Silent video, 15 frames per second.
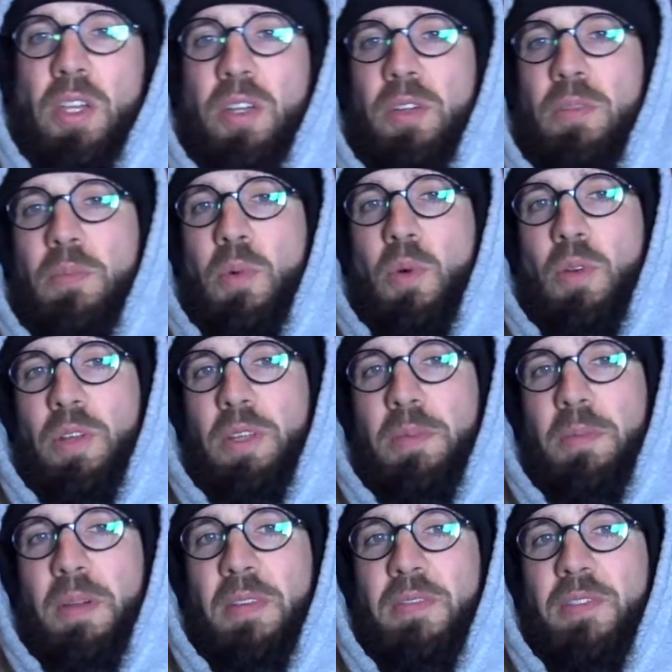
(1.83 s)
Good morning,
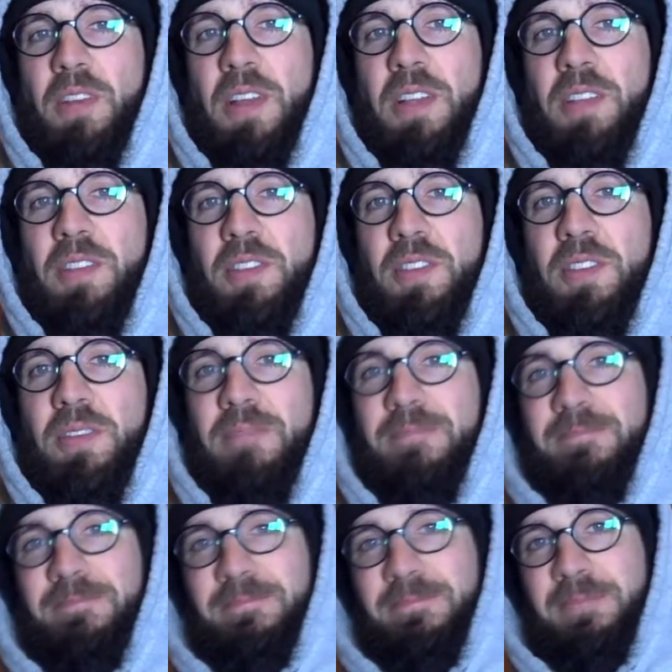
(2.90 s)
my friends.
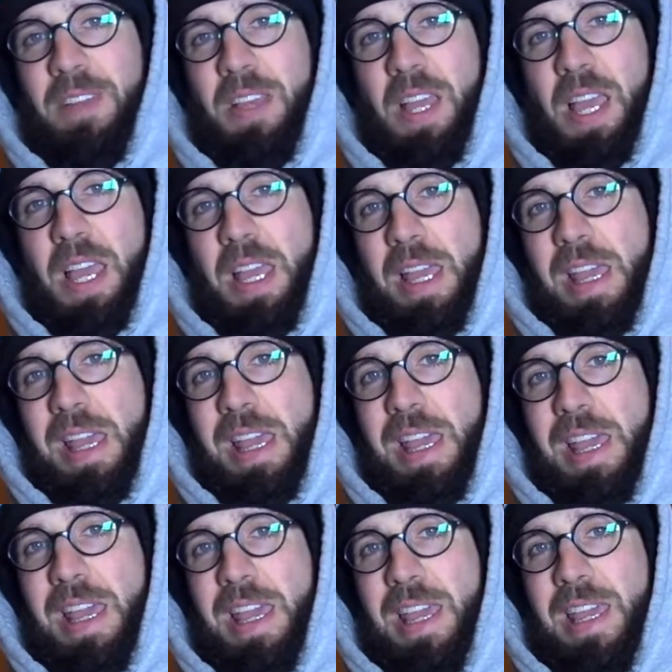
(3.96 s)

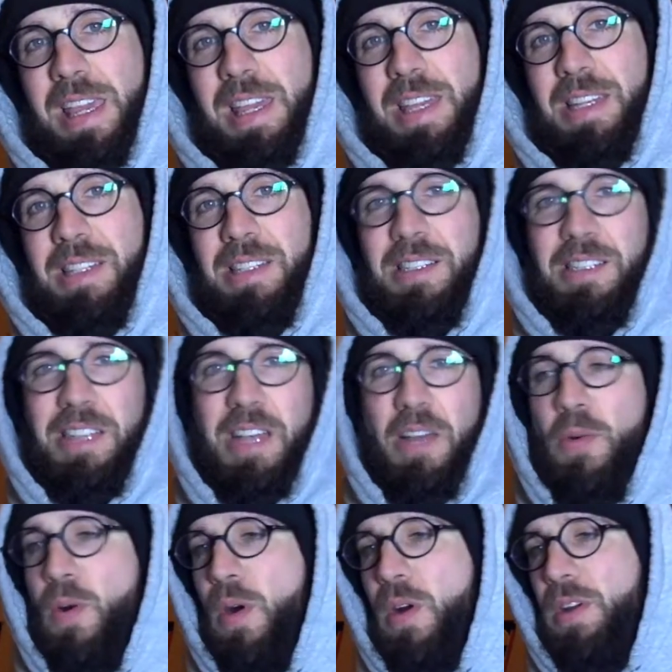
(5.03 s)
Hey,
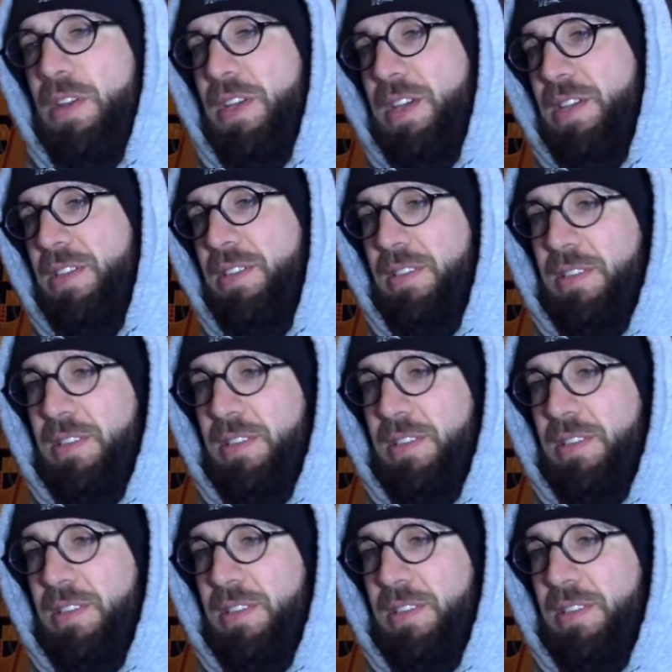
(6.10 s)
how are ya?